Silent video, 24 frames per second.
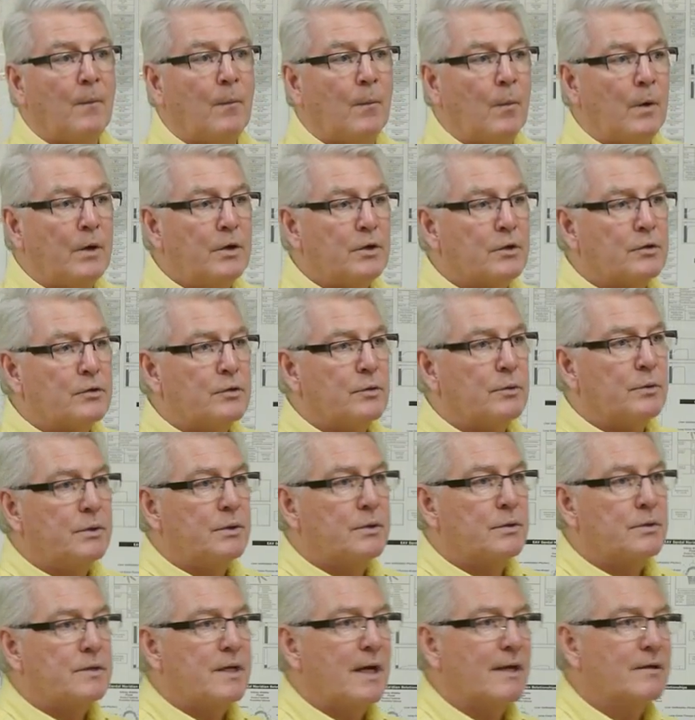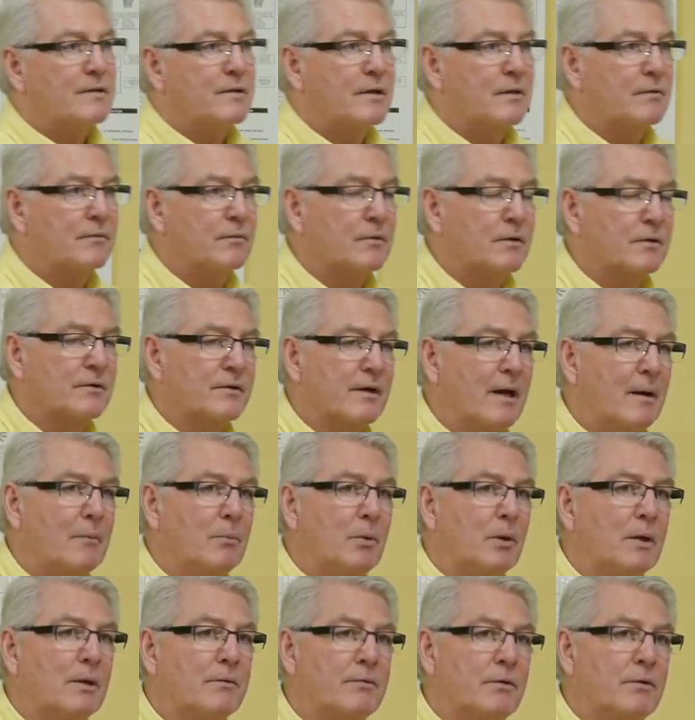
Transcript: When you're doing your testing, for example,